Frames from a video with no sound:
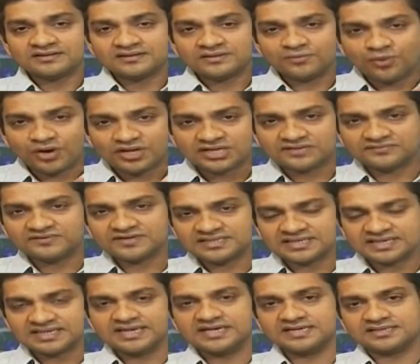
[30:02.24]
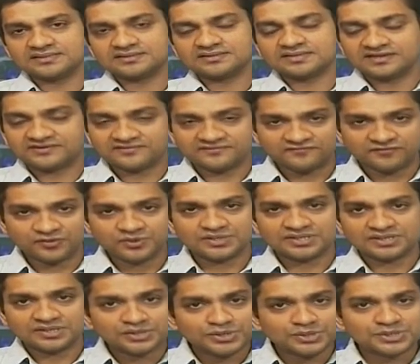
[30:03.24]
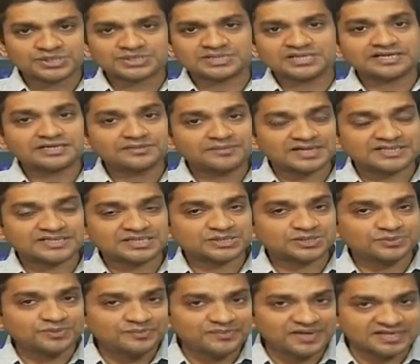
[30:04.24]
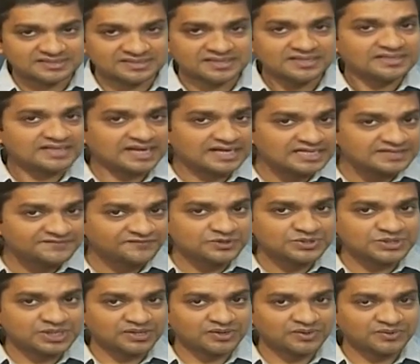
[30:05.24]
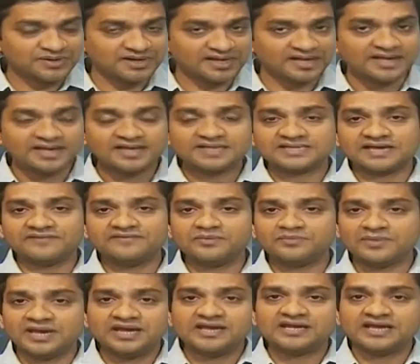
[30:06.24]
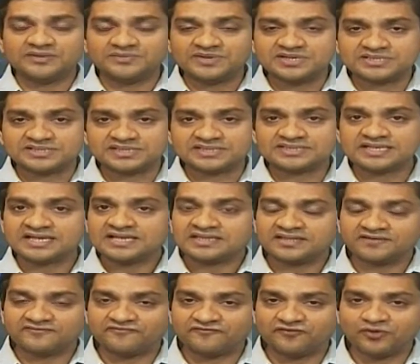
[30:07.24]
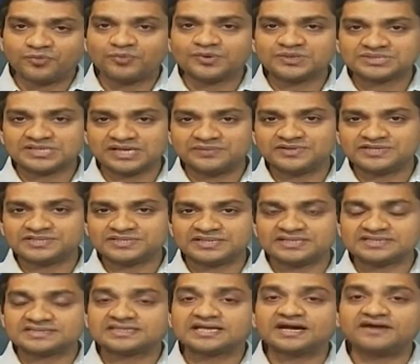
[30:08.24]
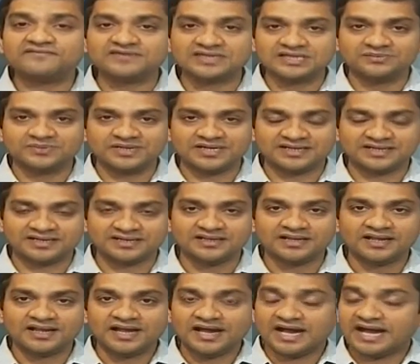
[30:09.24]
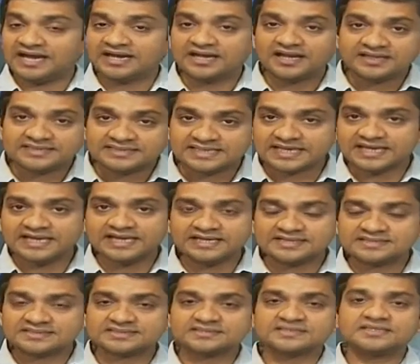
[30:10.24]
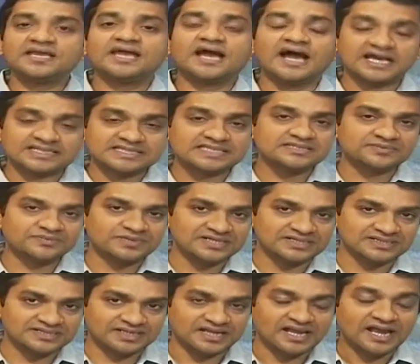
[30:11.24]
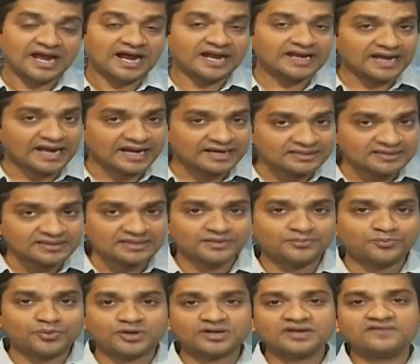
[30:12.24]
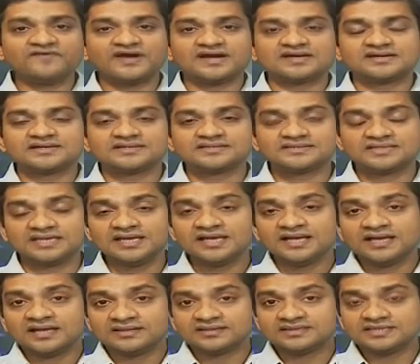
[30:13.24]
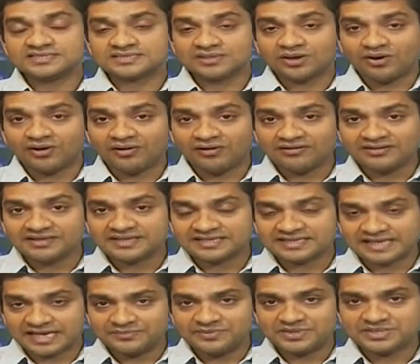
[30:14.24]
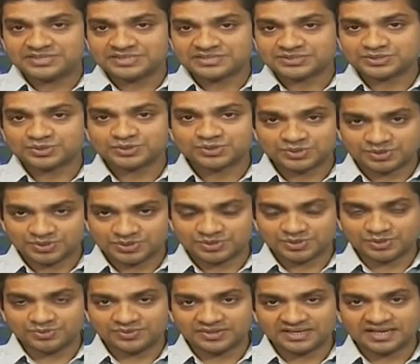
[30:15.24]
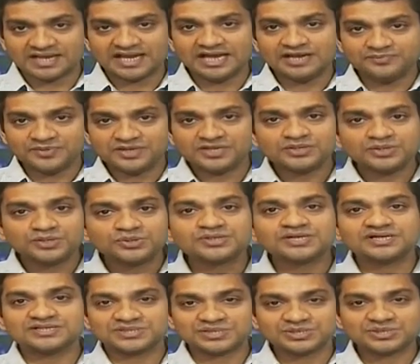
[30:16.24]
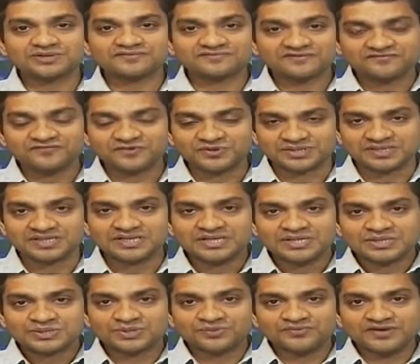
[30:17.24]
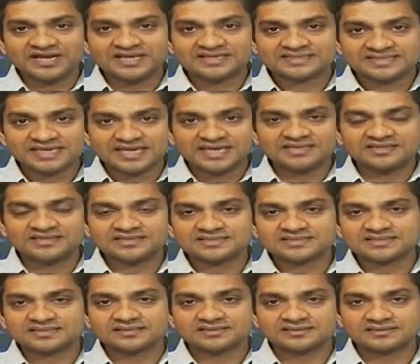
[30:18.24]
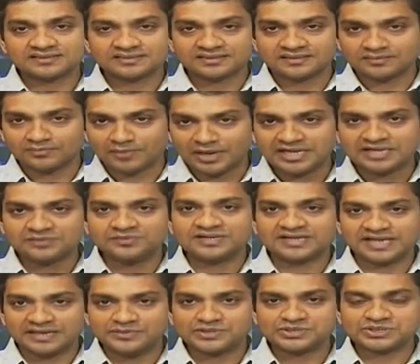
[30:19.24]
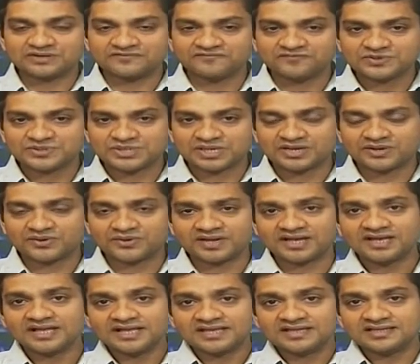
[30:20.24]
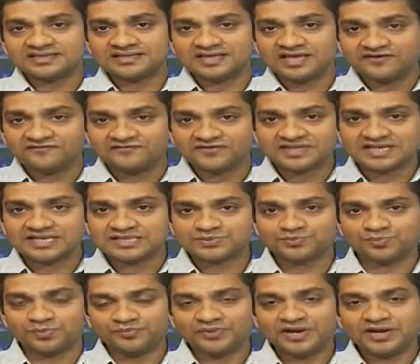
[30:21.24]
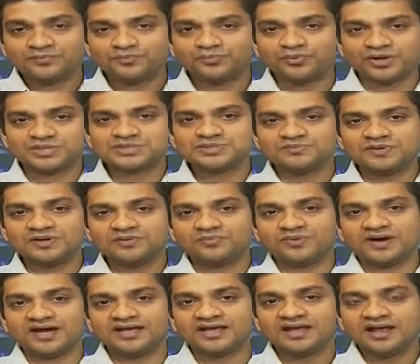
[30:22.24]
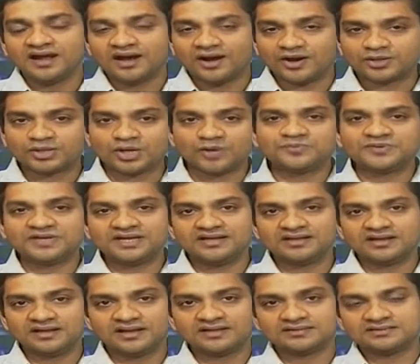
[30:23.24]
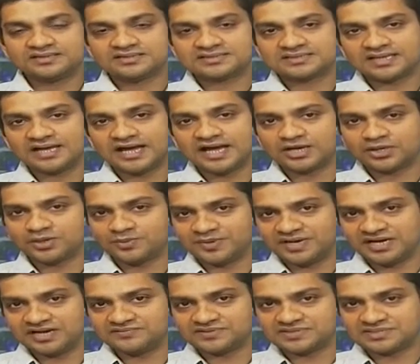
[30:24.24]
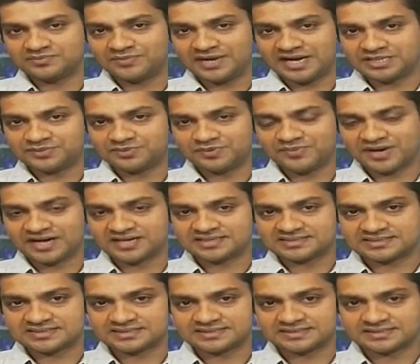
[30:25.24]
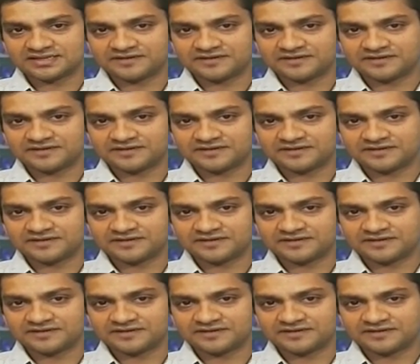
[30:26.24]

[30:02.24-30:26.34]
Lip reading: whatever the need, that food nutritional demands has to be met, that is food security. It is having many dimensions. The foremost dimension is the availability, and second is the accessibility, and another important factor is these all the dimensions should help in utilization of the food. So when I say this, the multiple dimension of food security, and everything is made possible by adopting this agrobiodiversity management practices.